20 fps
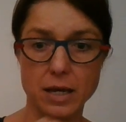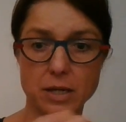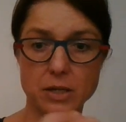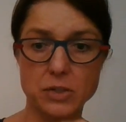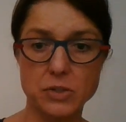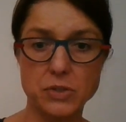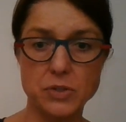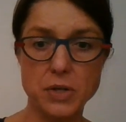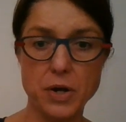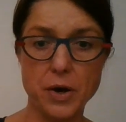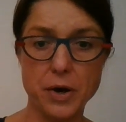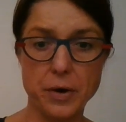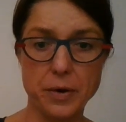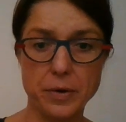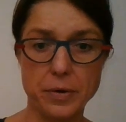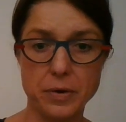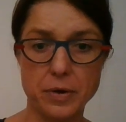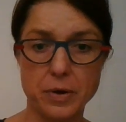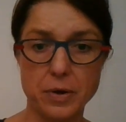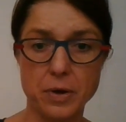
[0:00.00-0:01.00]
So,
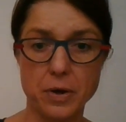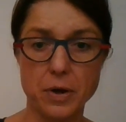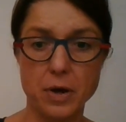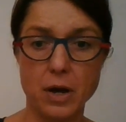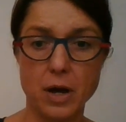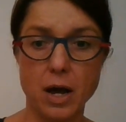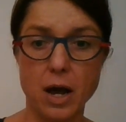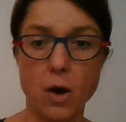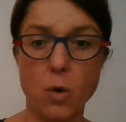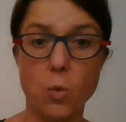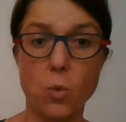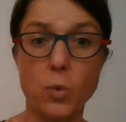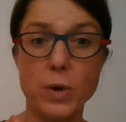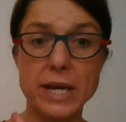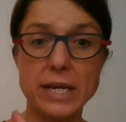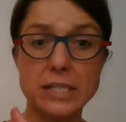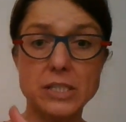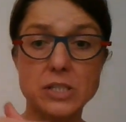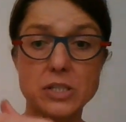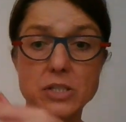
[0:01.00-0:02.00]

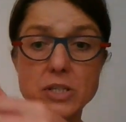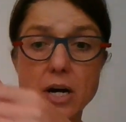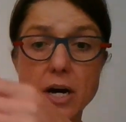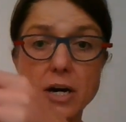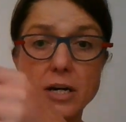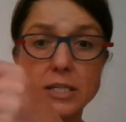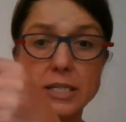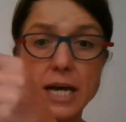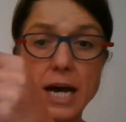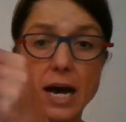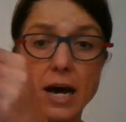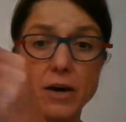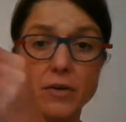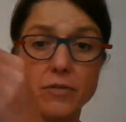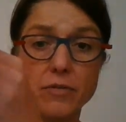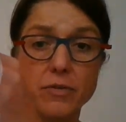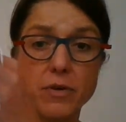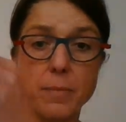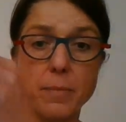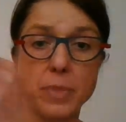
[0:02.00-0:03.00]
we start out
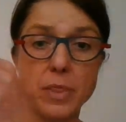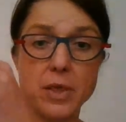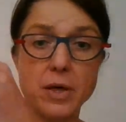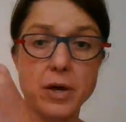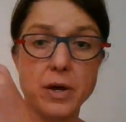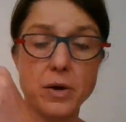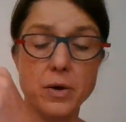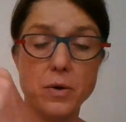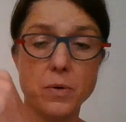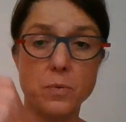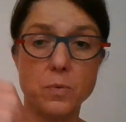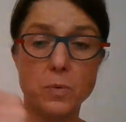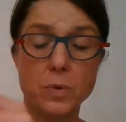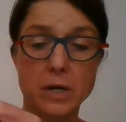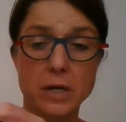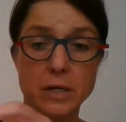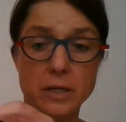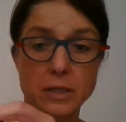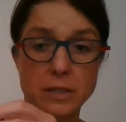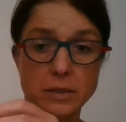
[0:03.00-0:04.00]
from the
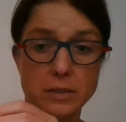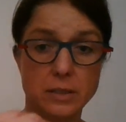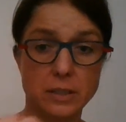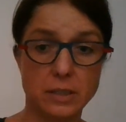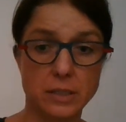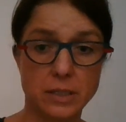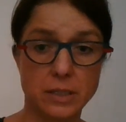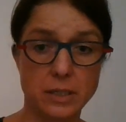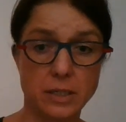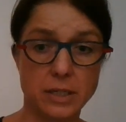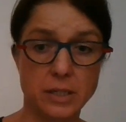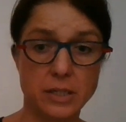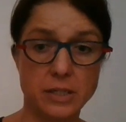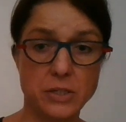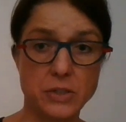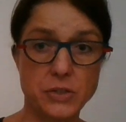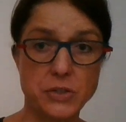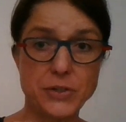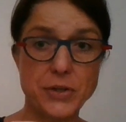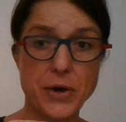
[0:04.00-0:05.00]
world.
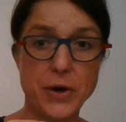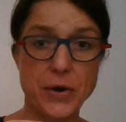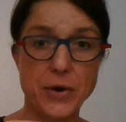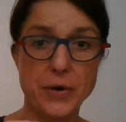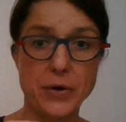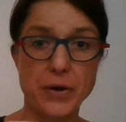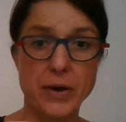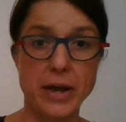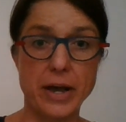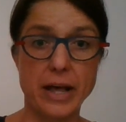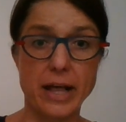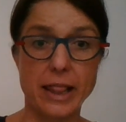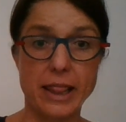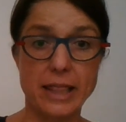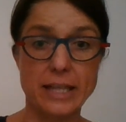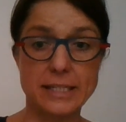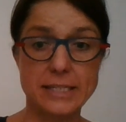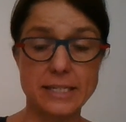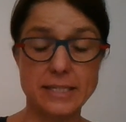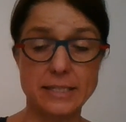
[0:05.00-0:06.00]
So,
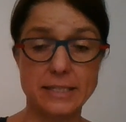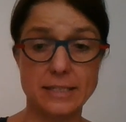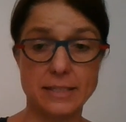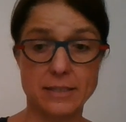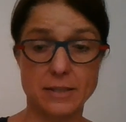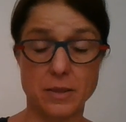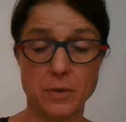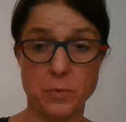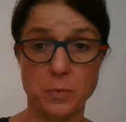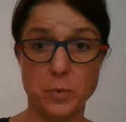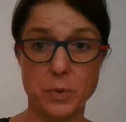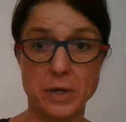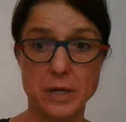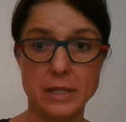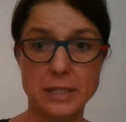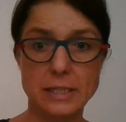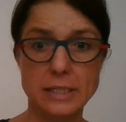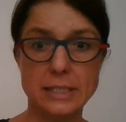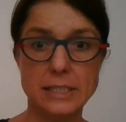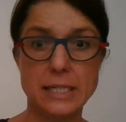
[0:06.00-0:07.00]
this is the
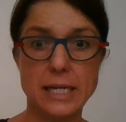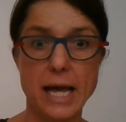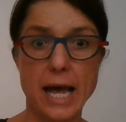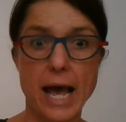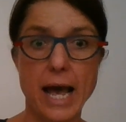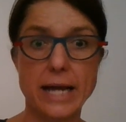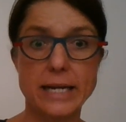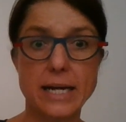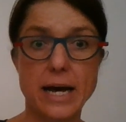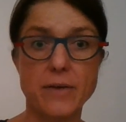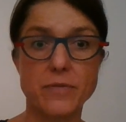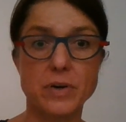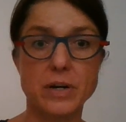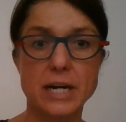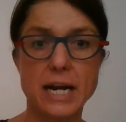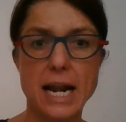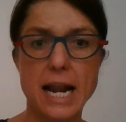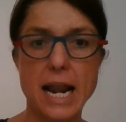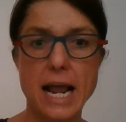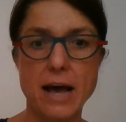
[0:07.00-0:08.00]
world, and I've got
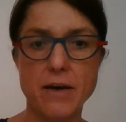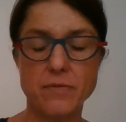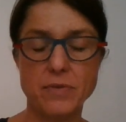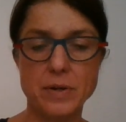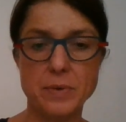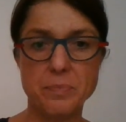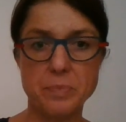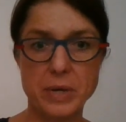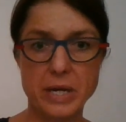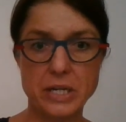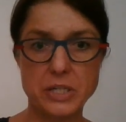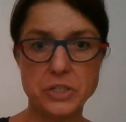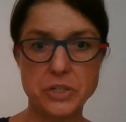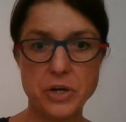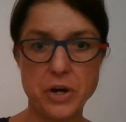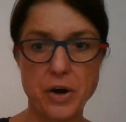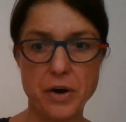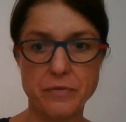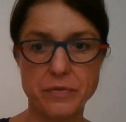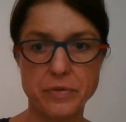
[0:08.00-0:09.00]
a lovely picture
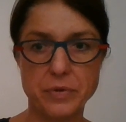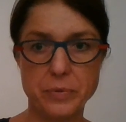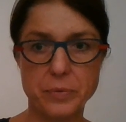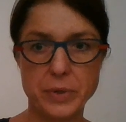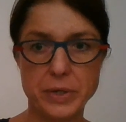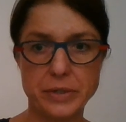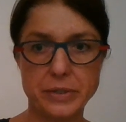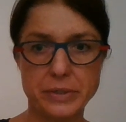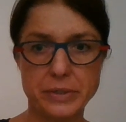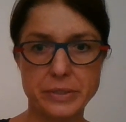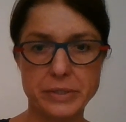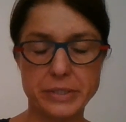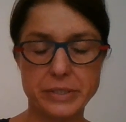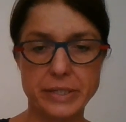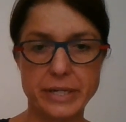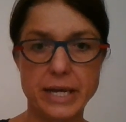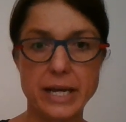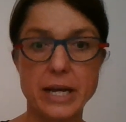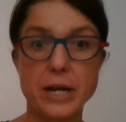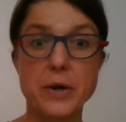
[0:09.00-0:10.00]
of the world.
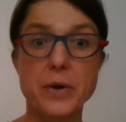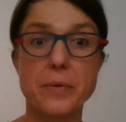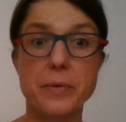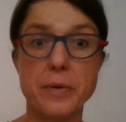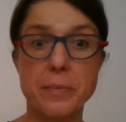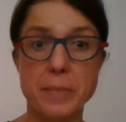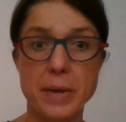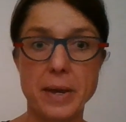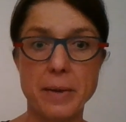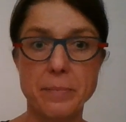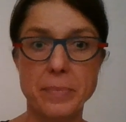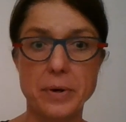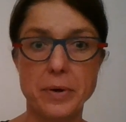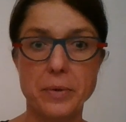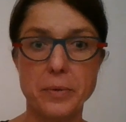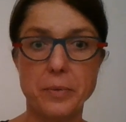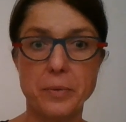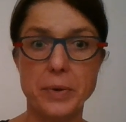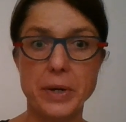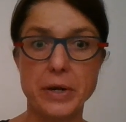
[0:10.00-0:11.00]

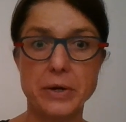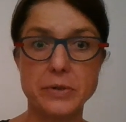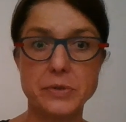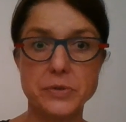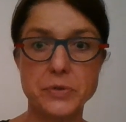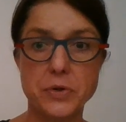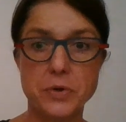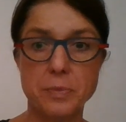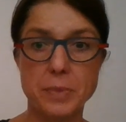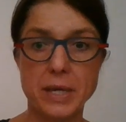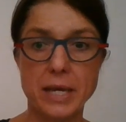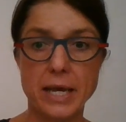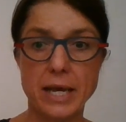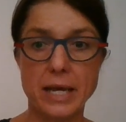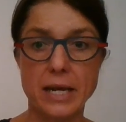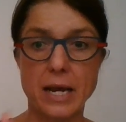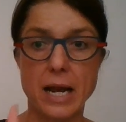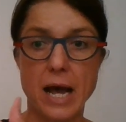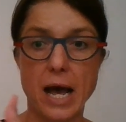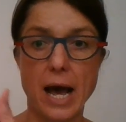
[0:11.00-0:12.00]
Remember, we are zooming
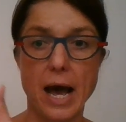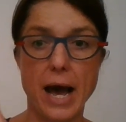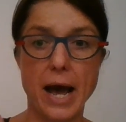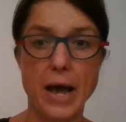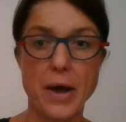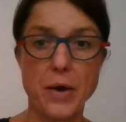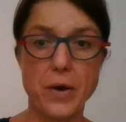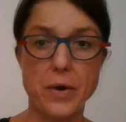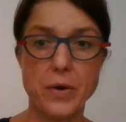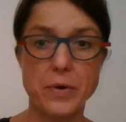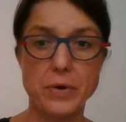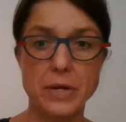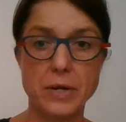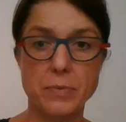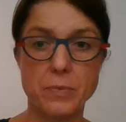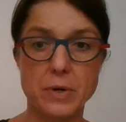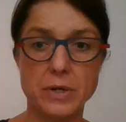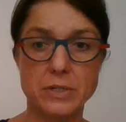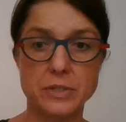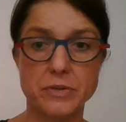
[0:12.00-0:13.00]
in. I only
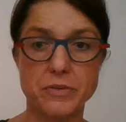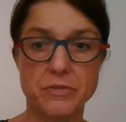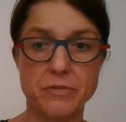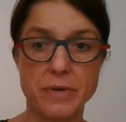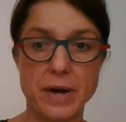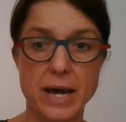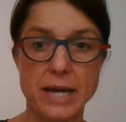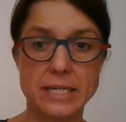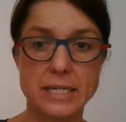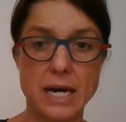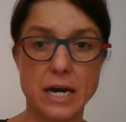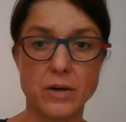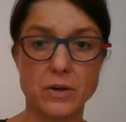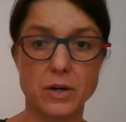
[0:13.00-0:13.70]
want to find our